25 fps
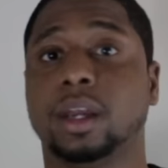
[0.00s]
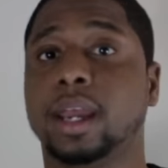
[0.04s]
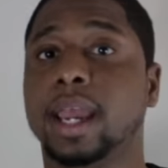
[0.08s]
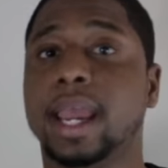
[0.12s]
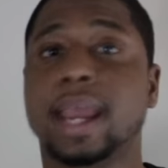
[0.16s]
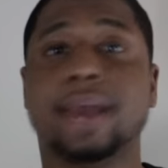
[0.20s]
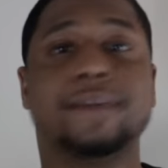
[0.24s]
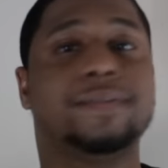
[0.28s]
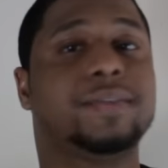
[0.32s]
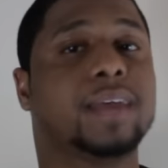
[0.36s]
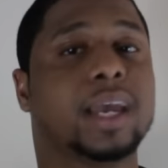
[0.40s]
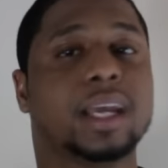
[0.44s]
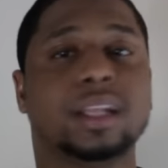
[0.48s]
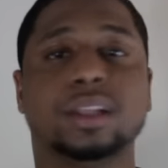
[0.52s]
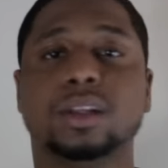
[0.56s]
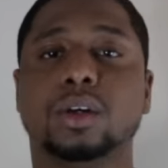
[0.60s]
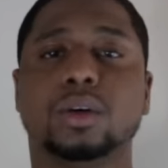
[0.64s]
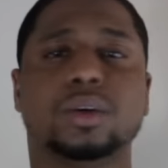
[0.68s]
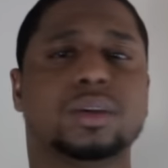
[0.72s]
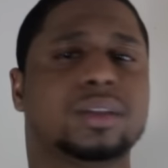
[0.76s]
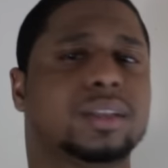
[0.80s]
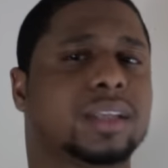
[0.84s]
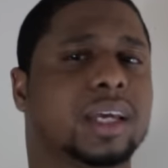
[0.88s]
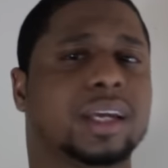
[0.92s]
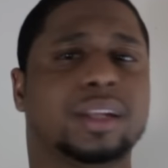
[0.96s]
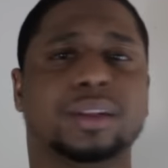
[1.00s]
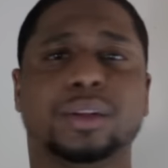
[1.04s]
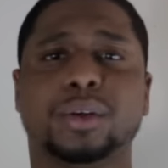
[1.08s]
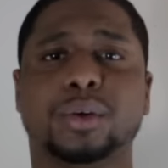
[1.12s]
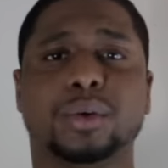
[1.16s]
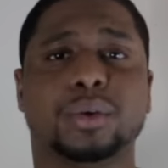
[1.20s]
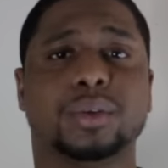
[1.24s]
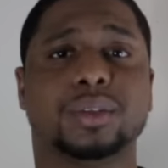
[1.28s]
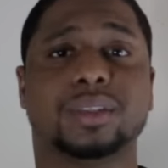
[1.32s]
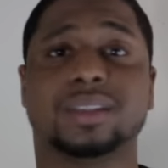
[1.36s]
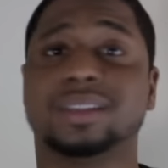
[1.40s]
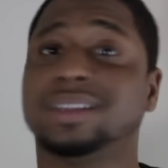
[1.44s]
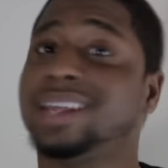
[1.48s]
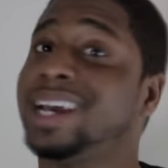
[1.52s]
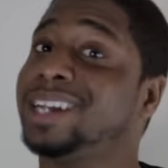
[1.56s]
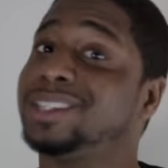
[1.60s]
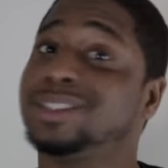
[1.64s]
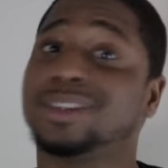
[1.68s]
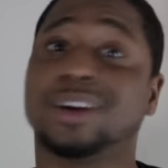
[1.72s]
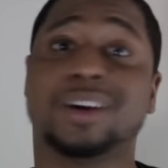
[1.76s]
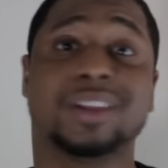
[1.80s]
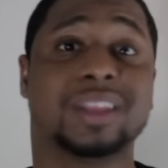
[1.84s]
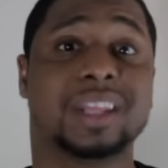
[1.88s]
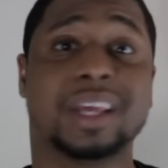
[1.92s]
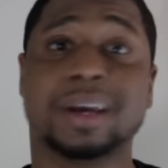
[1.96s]
If they lose, they lose.
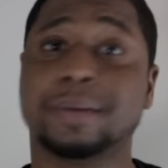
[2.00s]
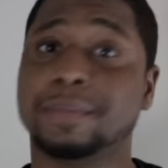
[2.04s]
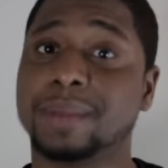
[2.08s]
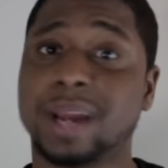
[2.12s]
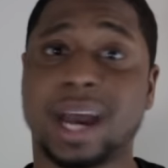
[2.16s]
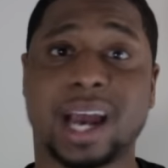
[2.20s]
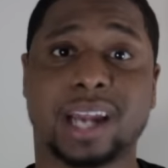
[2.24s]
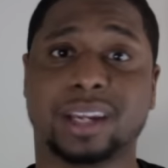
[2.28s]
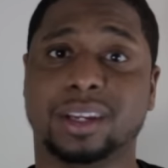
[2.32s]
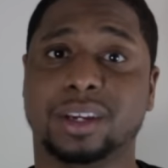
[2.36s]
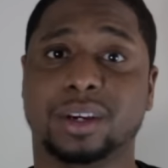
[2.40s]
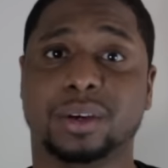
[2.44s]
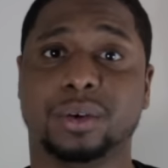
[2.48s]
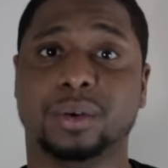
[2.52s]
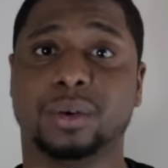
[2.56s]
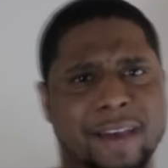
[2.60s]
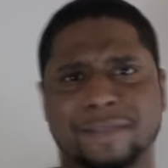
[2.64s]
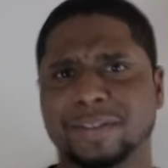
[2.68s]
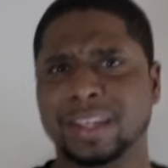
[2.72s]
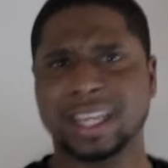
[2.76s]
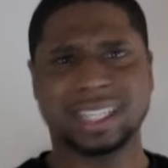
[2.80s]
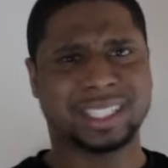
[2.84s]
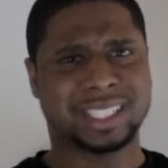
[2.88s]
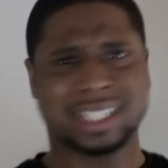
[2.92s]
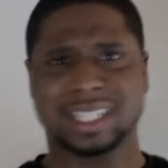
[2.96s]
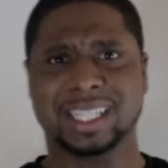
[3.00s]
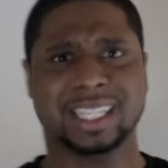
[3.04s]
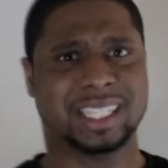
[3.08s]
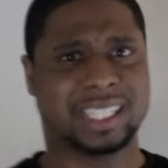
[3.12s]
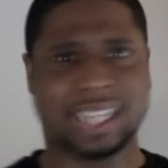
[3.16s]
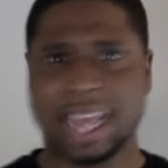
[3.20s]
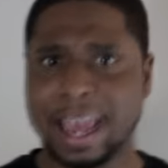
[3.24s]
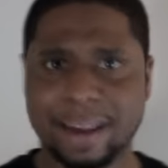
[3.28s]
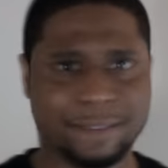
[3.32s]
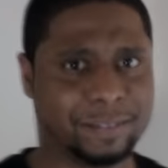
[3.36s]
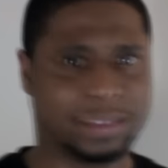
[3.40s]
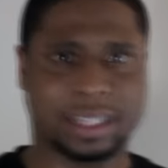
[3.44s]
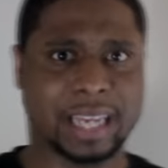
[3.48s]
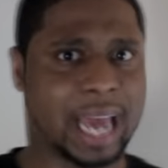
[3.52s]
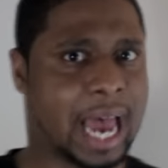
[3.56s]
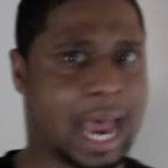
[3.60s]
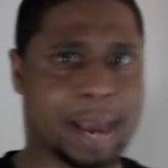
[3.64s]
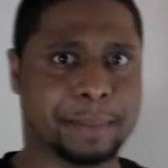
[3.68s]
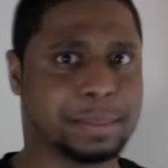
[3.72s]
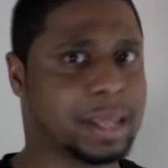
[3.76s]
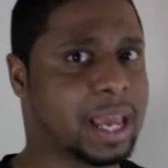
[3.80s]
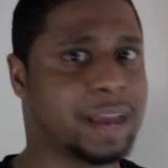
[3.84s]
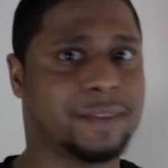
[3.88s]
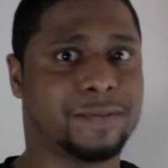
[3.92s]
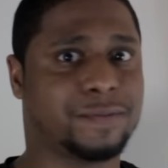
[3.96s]
That's on them, not you. If this is the 10th
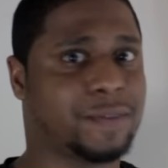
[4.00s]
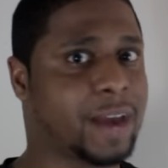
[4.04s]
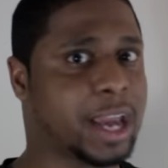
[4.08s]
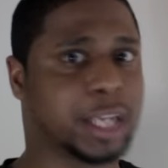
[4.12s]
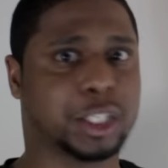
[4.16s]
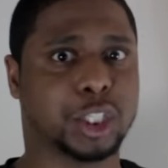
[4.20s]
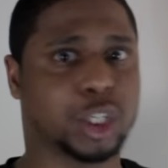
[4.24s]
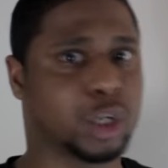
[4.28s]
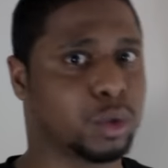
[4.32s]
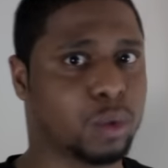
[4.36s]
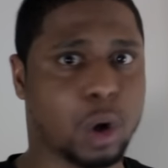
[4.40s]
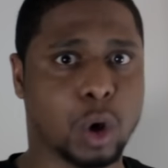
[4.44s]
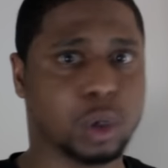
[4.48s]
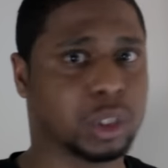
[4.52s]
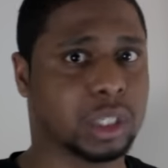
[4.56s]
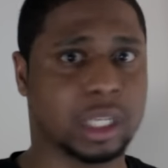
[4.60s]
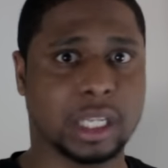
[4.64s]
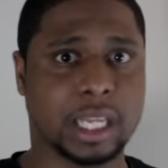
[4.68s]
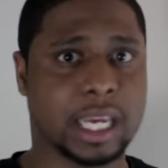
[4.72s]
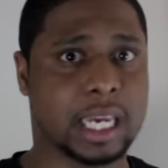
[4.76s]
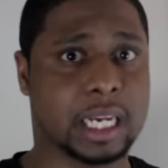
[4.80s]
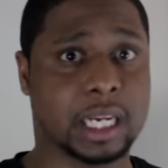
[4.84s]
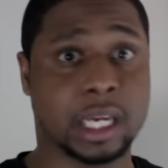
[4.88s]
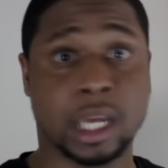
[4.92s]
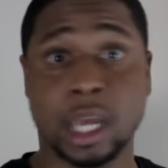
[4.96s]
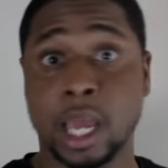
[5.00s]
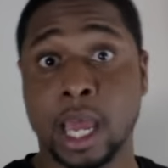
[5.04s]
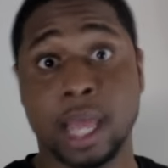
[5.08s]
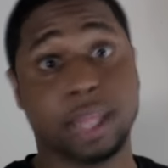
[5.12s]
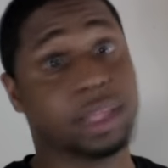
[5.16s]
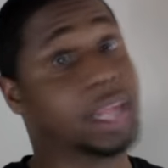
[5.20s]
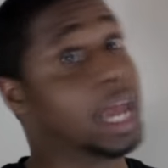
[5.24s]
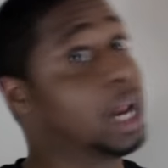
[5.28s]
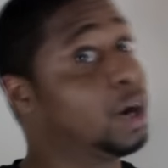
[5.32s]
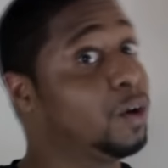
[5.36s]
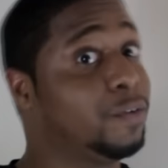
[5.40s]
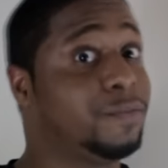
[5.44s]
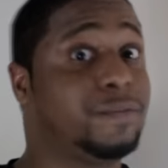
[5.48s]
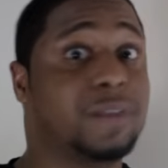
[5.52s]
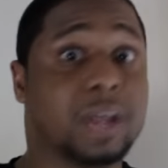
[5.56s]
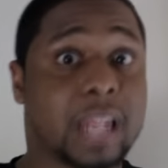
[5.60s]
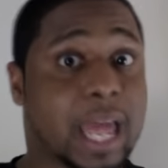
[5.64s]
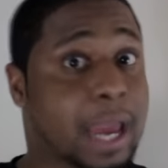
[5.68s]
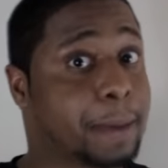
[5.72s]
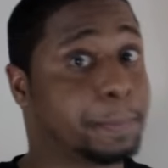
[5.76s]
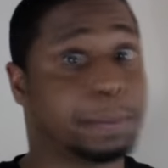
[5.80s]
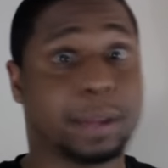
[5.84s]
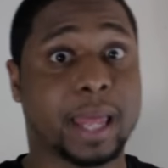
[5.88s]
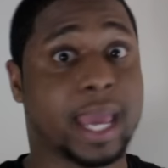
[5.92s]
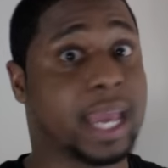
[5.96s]
time they face your Rosalina, they don't feel
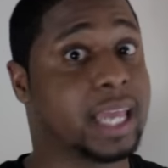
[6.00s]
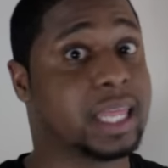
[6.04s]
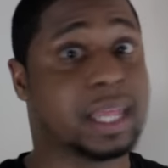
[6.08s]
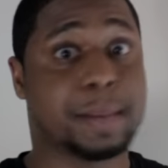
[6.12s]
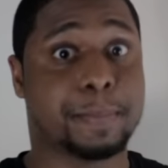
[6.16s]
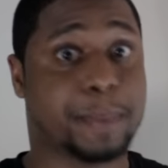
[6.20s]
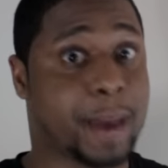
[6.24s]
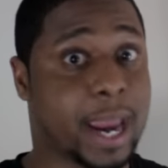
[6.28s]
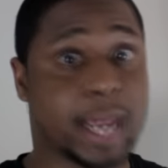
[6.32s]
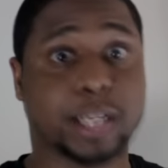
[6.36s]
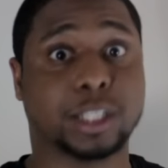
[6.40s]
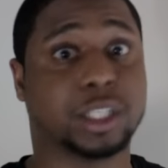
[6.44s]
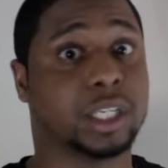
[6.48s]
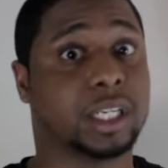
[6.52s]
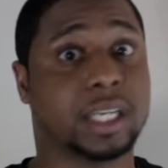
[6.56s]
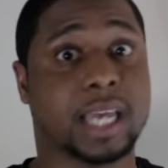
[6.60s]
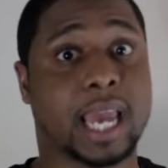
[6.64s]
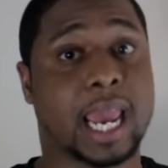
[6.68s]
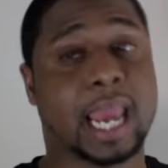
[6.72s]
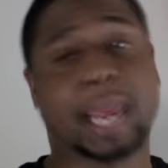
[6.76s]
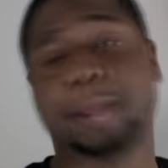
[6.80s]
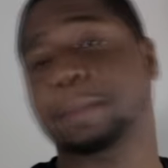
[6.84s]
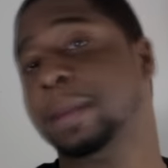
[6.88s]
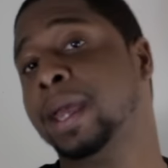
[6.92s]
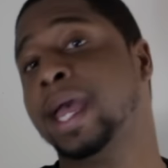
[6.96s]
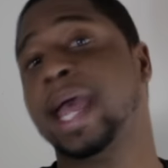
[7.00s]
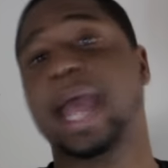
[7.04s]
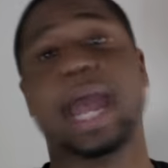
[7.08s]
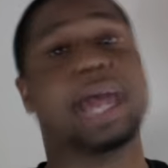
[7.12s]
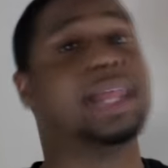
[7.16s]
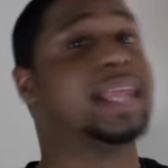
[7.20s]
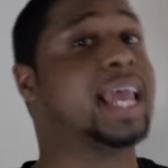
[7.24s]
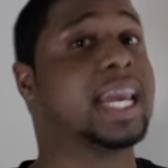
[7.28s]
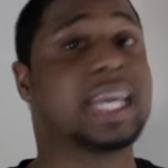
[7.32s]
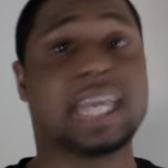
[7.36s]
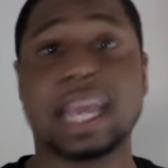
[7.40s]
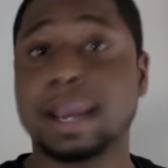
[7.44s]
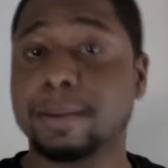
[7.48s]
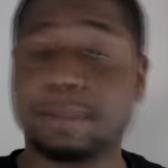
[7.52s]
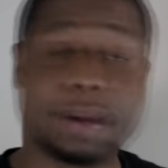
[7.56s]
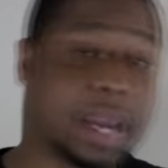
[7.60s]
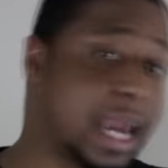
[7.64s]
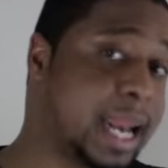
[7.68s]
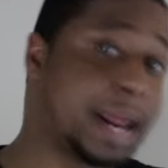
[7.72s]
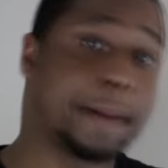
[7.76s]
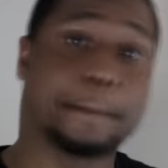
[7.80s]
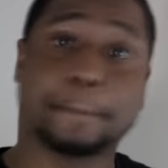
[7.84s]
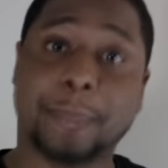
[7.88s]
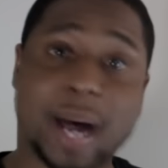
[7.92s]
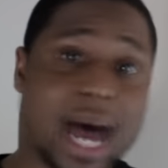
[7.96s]
like playing the patient game, and they keep
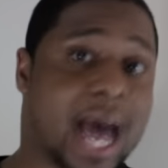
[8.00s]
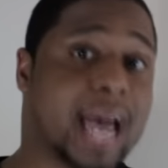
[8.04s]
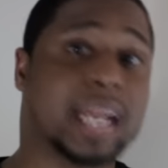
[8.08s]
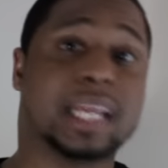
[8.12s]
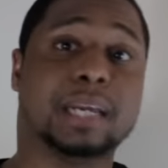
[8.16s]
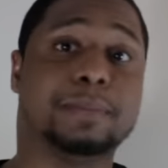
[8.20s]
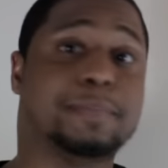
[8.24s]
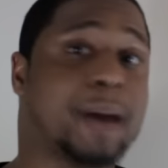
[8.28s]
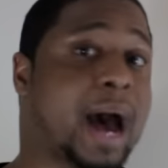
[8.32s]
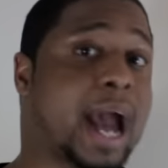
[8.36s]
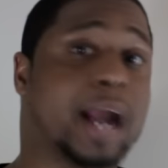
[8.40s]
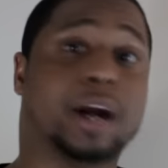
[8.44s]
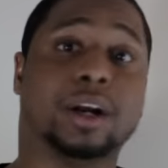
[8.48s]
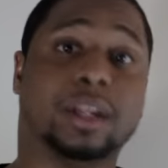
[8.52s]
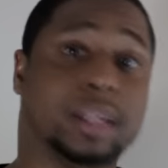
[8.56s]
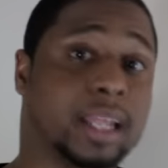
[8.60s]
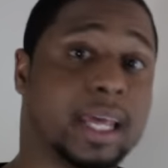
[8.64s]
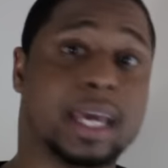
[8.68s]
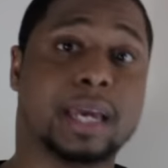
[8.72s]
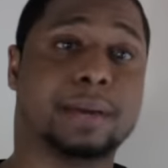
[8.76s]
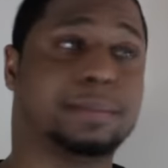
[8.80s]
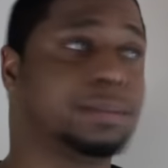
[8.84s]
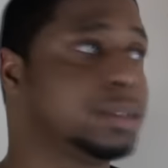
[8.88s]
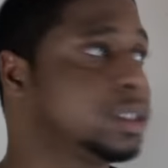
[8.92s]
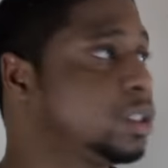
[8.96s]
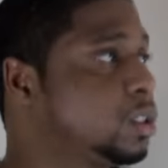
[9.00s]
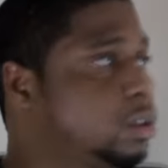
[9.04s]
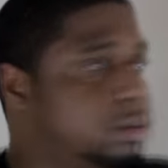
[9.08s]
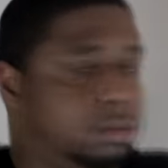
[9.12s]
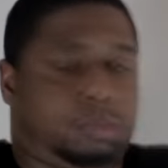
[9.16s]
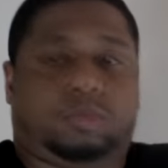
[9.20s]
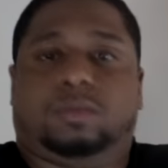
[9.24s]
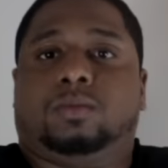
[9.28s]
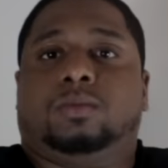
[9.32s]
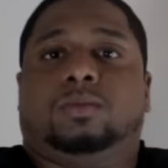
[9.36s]
getting bodied by her limbs,